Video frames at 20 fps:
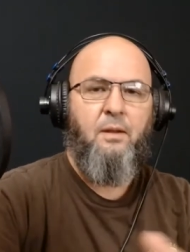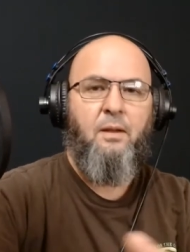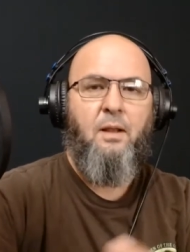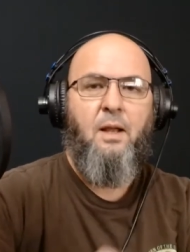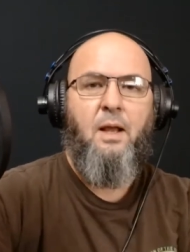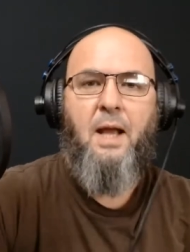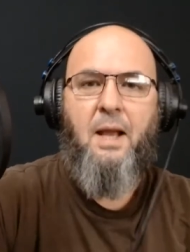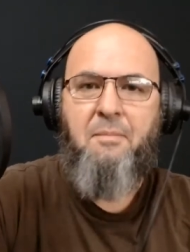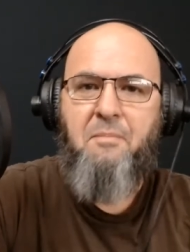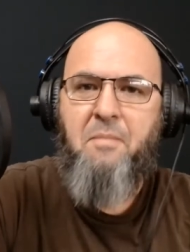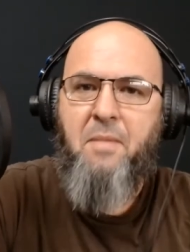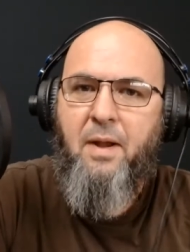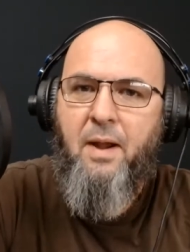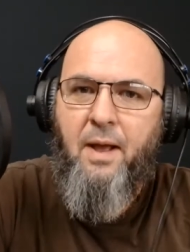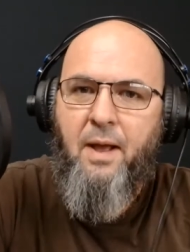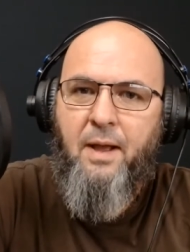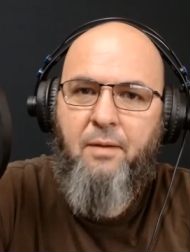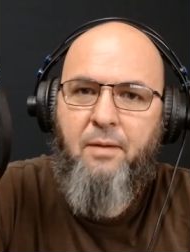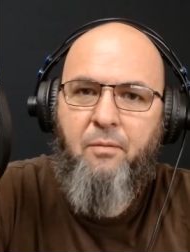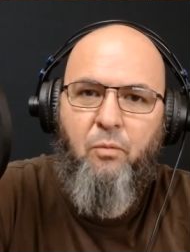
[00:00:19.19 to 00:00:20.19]
I'm
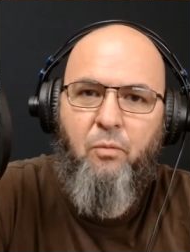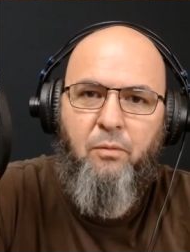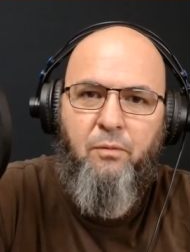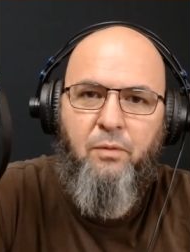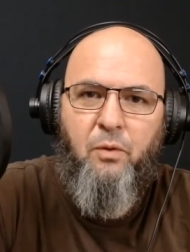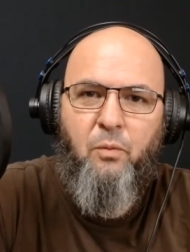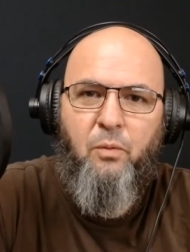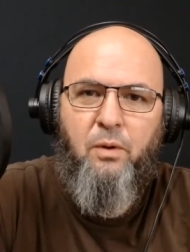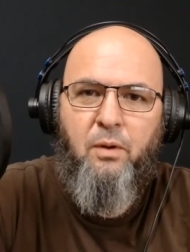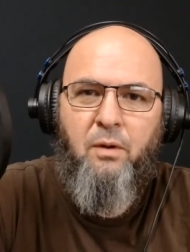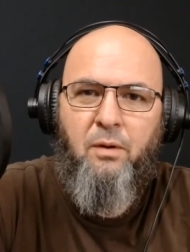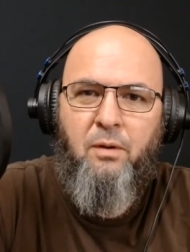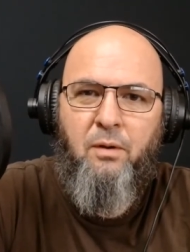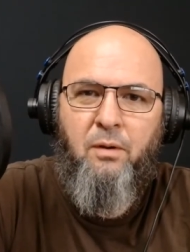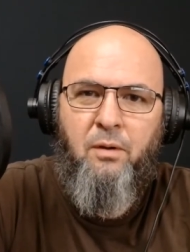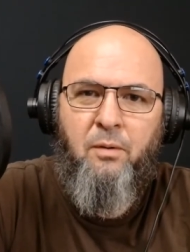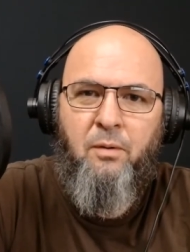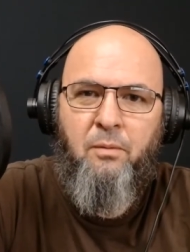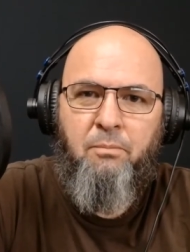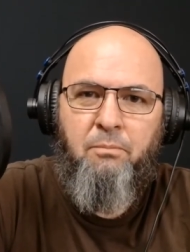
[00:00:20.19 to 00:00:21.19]
not reviewing
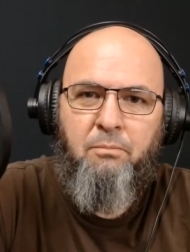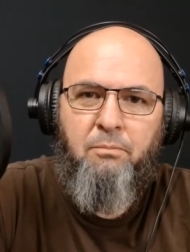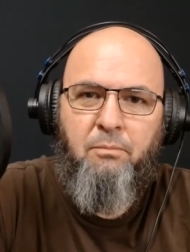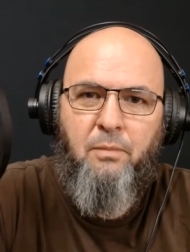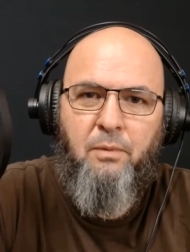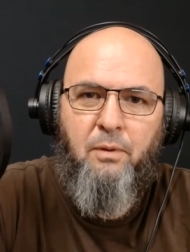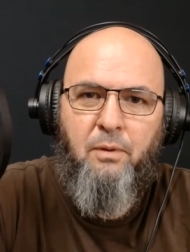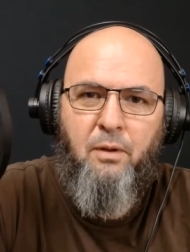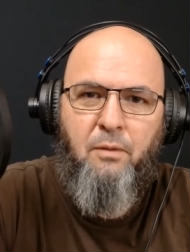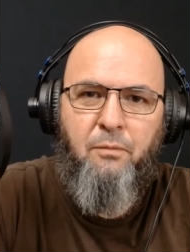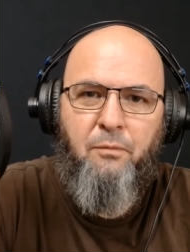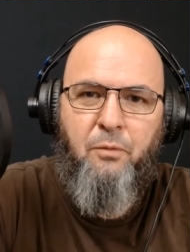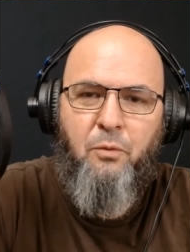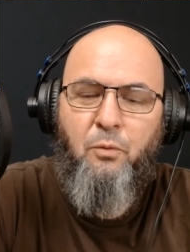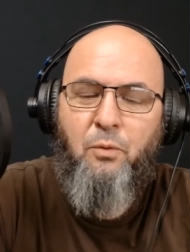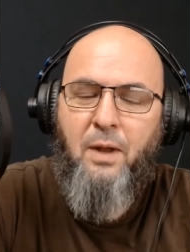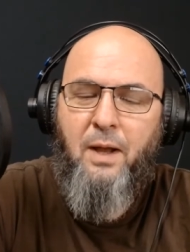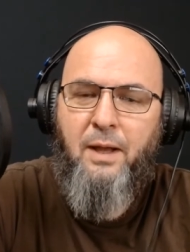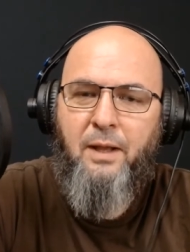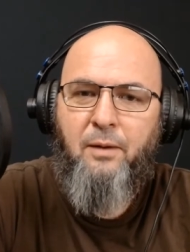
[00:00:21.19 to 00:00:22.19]
a food
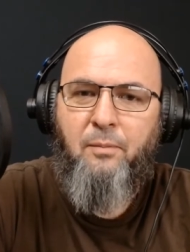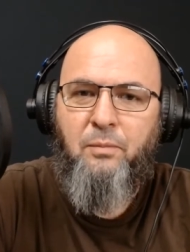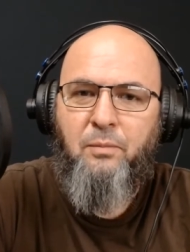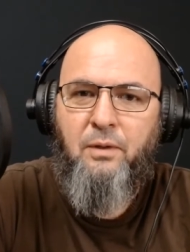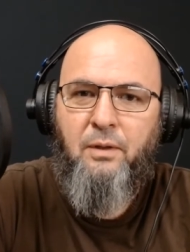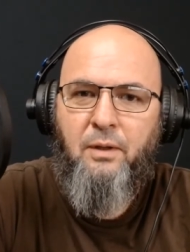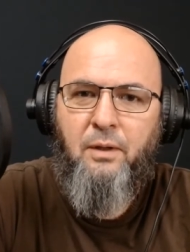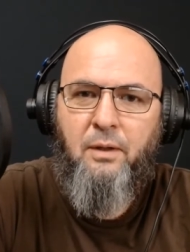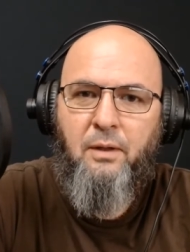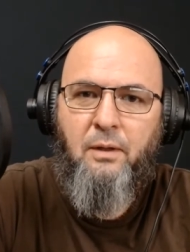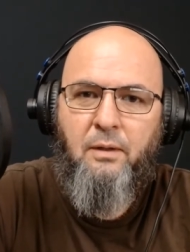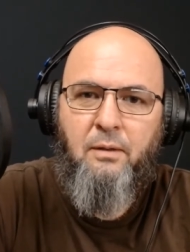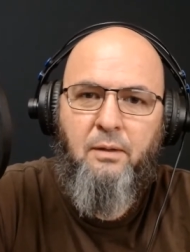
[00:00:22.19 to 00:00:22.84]
item today.